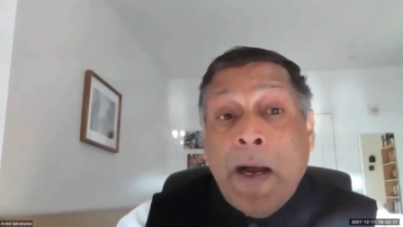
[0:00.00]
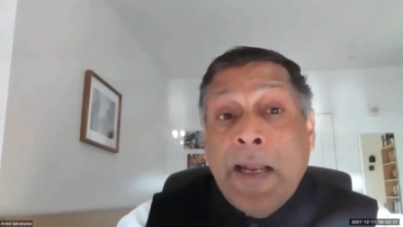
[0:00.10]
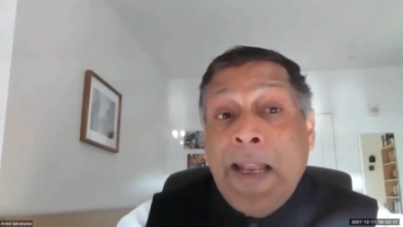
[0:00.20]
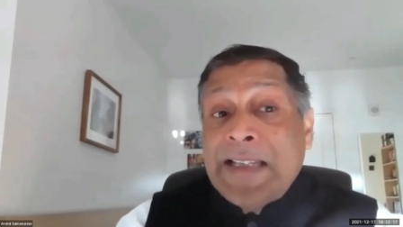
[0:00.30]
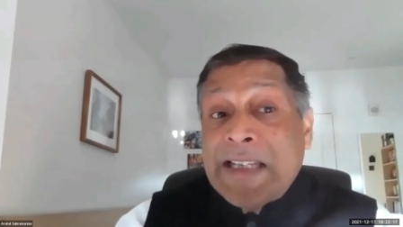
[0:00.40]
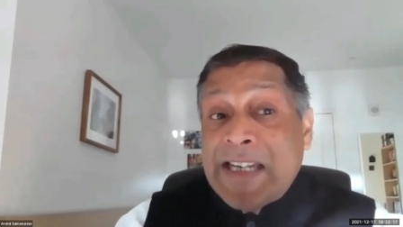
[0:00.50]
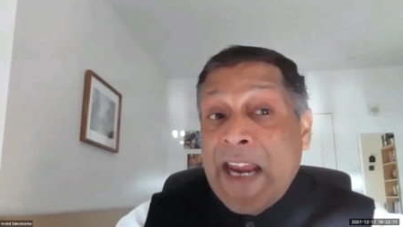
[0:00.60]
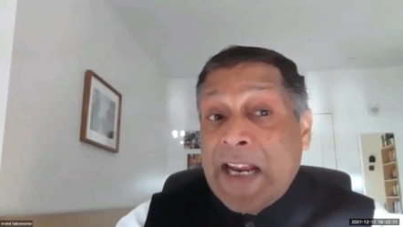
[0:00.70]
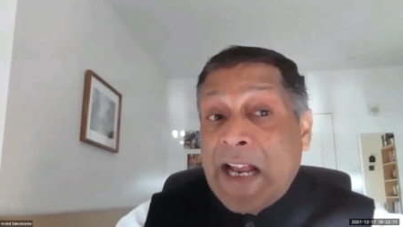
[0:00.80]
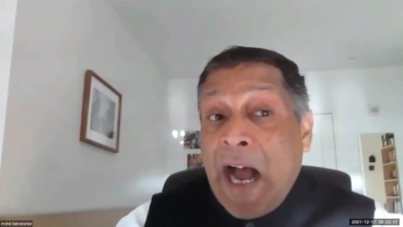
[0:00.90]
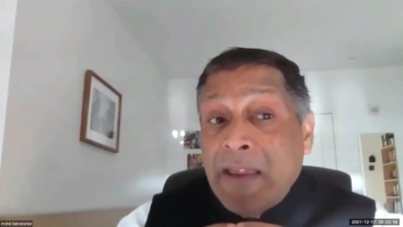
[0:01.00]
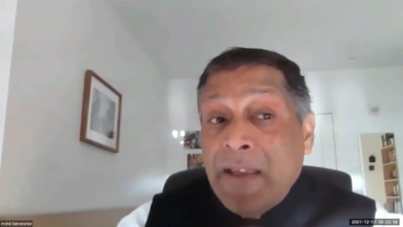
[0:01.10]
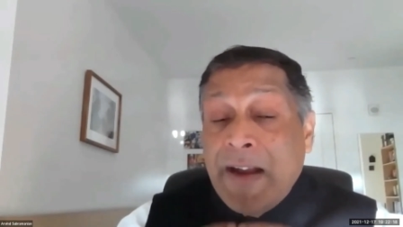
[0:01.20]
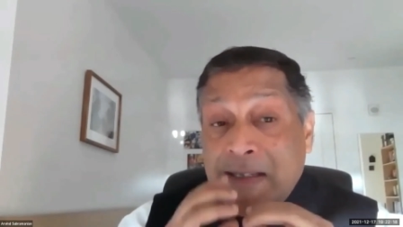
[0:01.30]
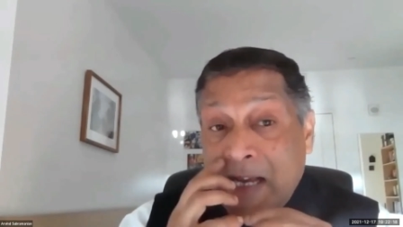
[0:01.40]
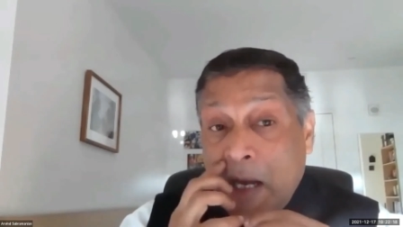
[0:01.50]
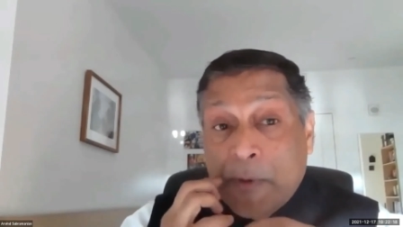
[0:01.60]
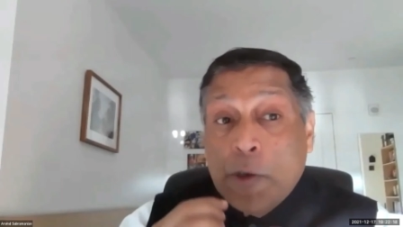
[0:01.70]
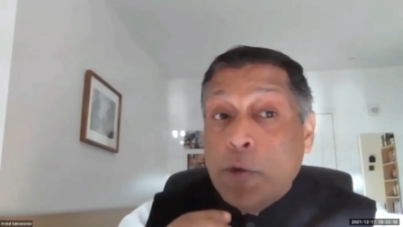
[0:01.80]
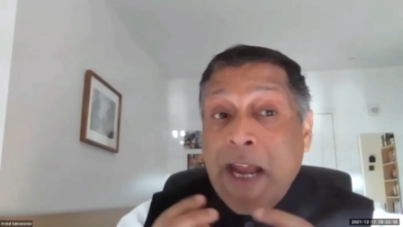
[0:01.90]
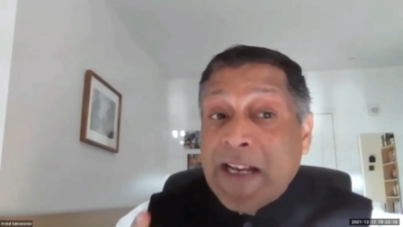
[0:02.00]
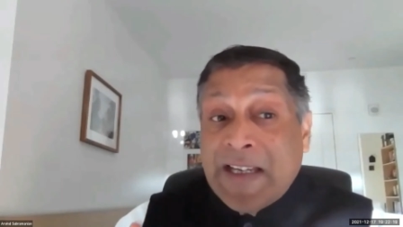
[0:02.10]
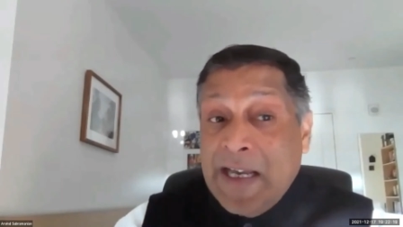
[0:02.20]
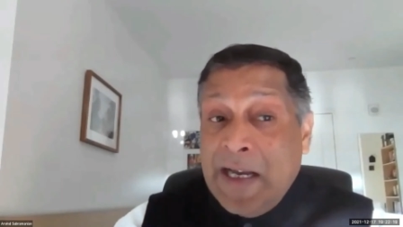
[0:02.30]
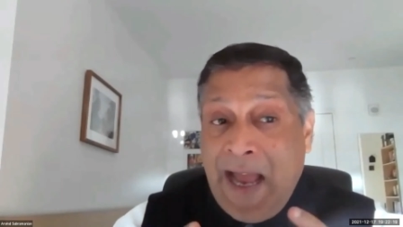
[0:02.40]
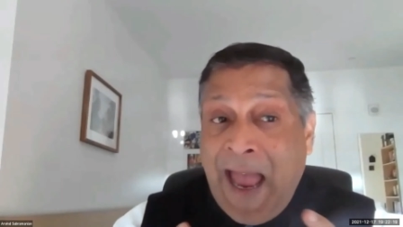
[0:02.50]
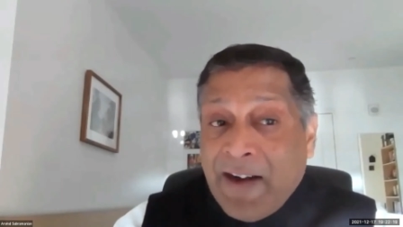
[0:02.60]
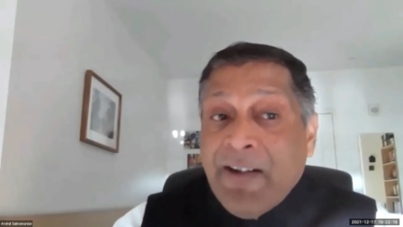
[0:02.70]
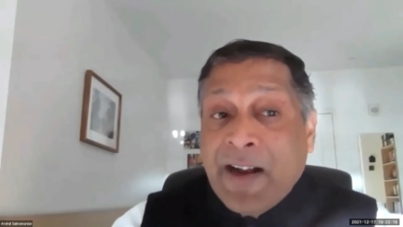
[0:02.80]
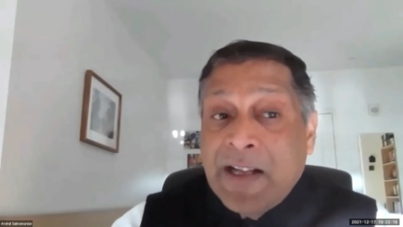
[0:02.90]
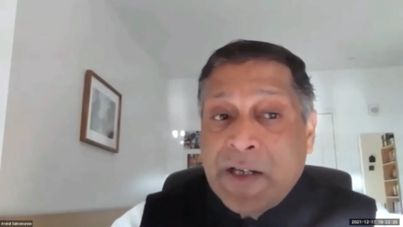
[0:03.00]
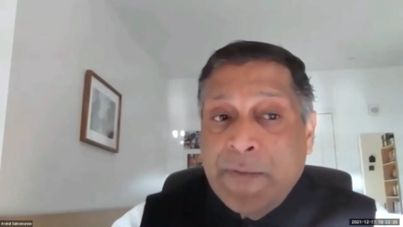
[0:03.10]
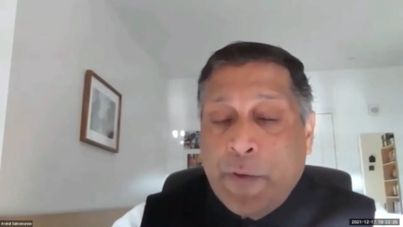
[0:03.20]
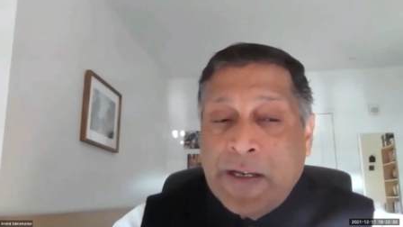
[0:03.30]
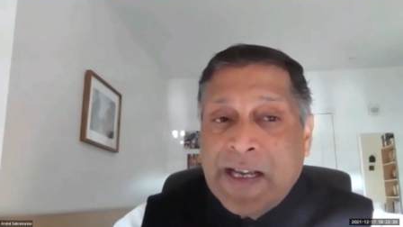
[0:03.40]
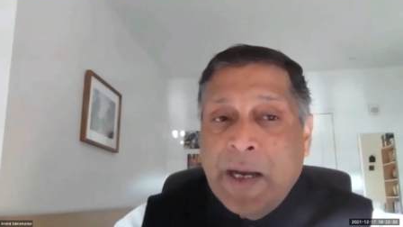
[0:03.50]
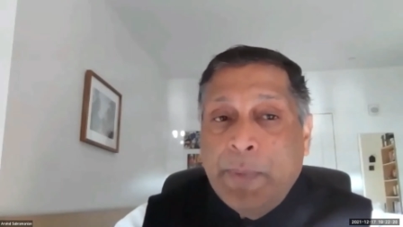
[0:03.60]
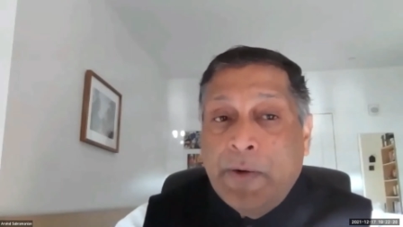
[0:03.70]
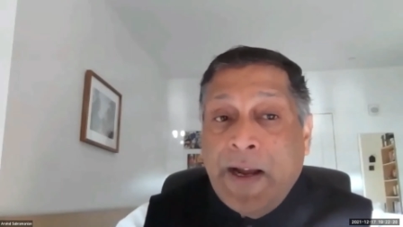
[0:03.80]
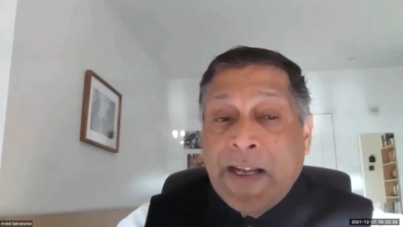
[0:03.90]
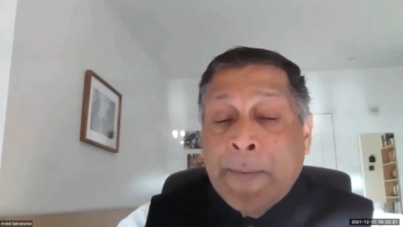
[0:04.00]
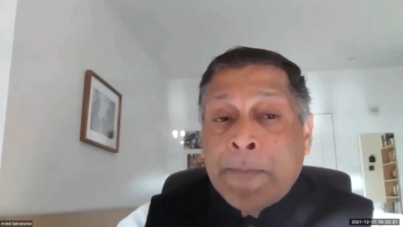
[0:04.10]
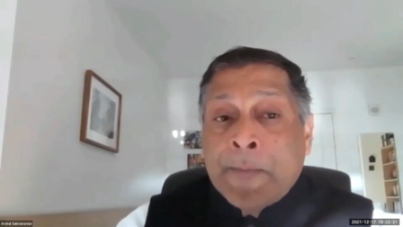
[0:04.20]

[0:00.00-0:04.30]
let's take other examples. You take agriculture, for example, right?